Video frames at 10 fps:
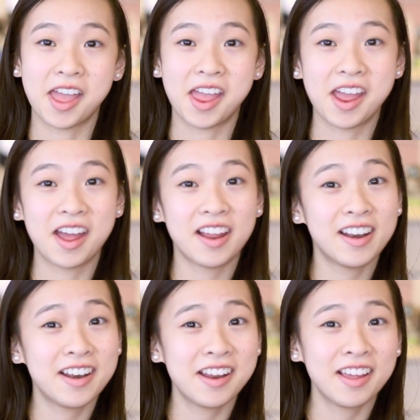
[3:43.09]

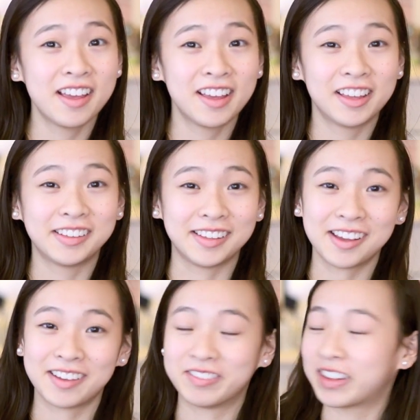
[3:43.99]
and
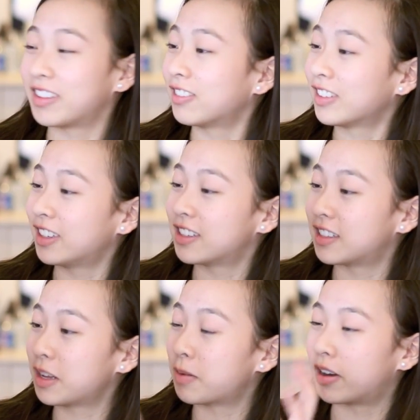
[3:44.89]
yeah, I have nothing really to
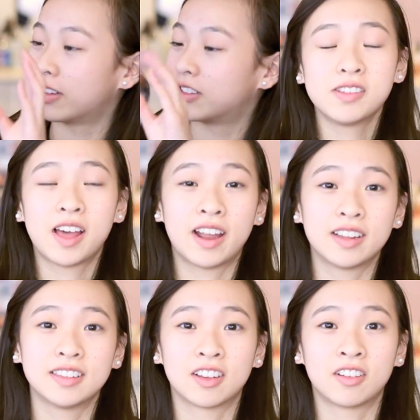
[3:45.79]
say about So
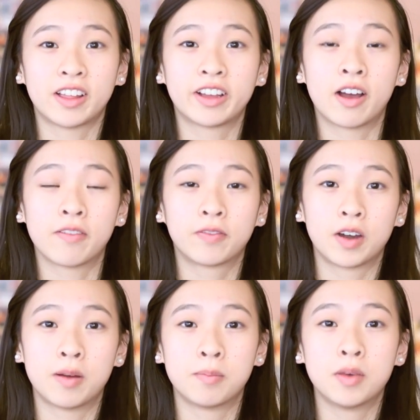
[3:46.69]
that is all I got
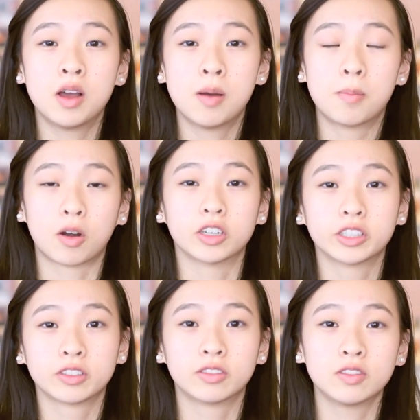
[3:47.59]
from
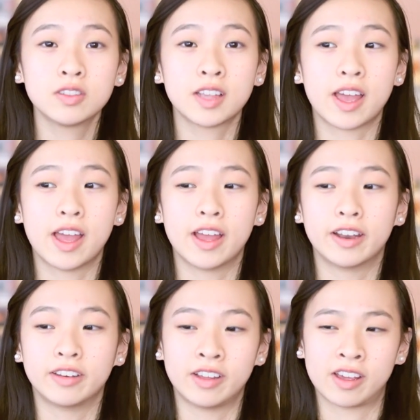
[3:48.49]
Marshalls,
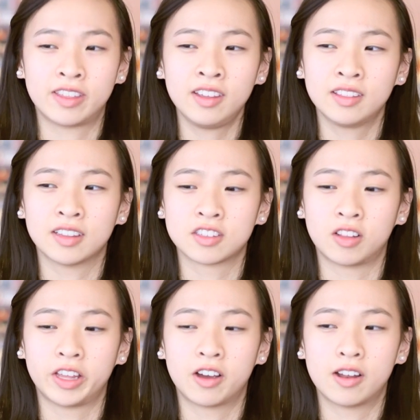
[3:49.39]
and yeah, I think that's
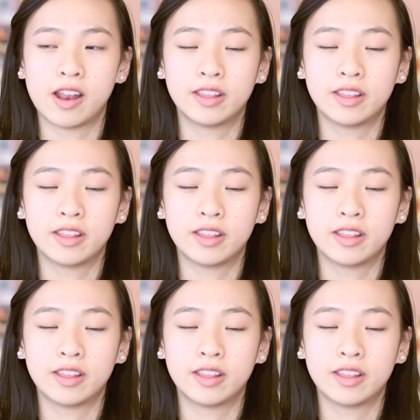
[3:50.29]
all I got.